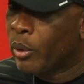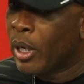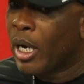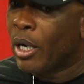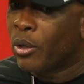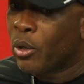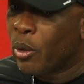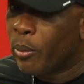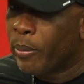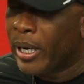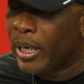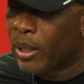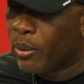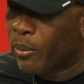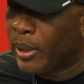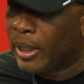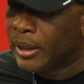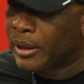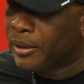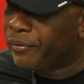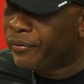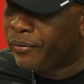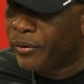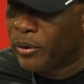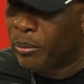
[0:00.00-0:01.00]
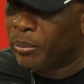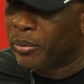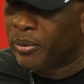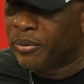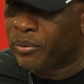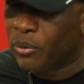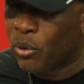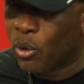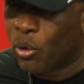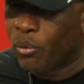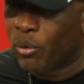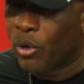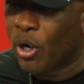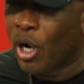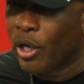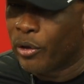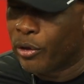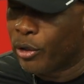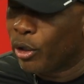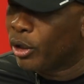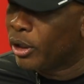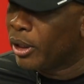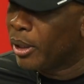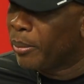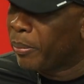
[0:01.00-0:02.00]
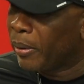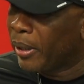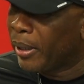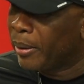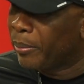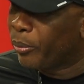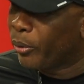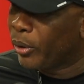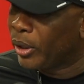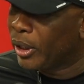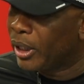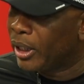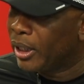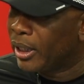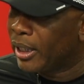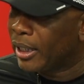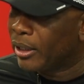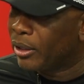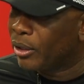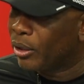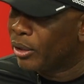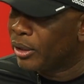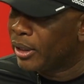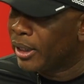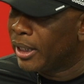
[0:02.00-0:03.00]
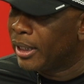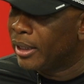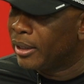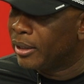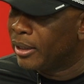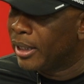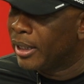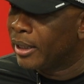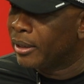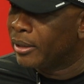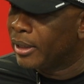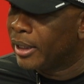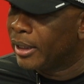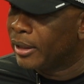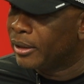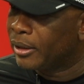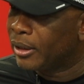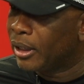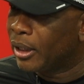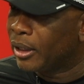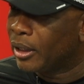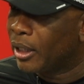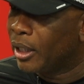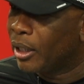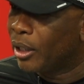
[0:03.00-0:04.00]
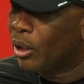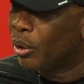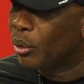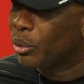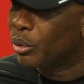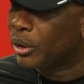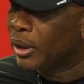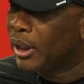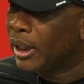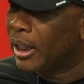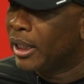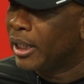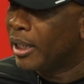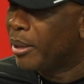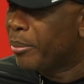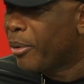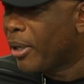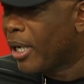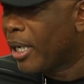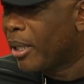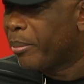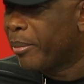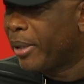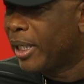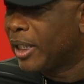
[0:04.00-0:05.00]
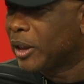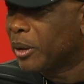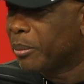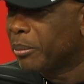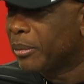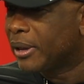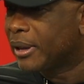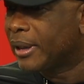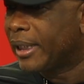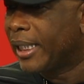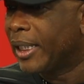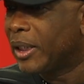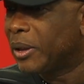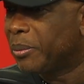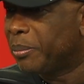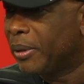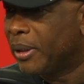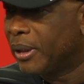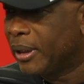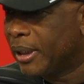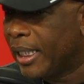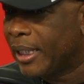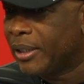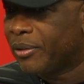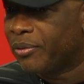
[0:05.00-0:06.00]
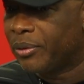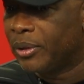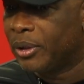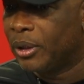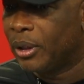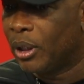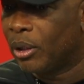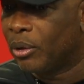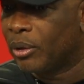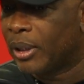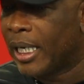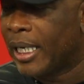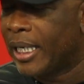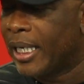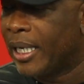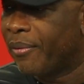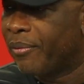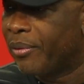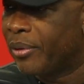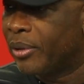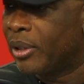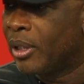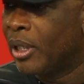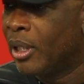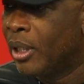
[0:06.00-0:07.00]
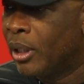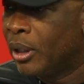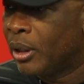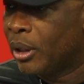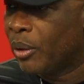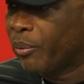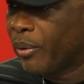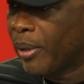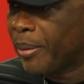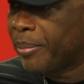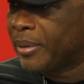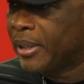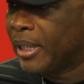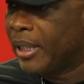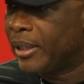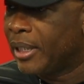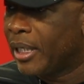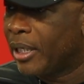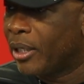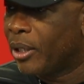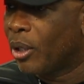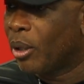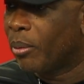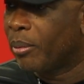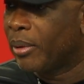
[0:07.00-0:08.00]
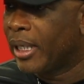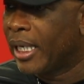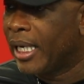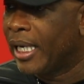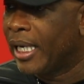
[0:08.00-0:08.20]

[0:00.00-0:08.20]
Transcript: Well, I'll go back and watch the film. But overall, I thought they played pretty good. I thought they stuck their nose in it, and they probably made some mistakes. But that's for, you know, not having the reps that they normally